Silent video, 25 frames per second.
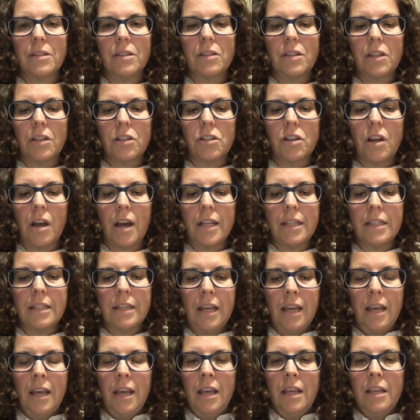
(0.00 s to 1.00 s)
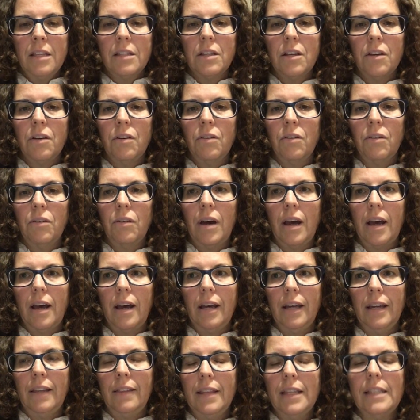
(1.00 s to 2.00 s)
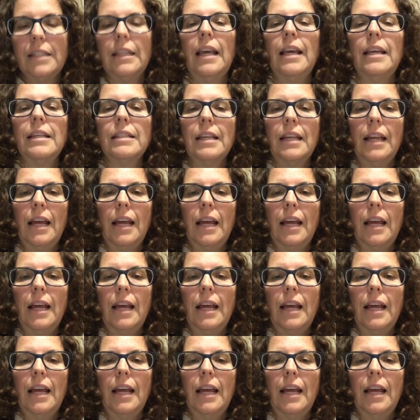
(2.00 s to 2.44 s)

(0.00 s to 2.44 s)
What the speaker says: the shots. So in this case,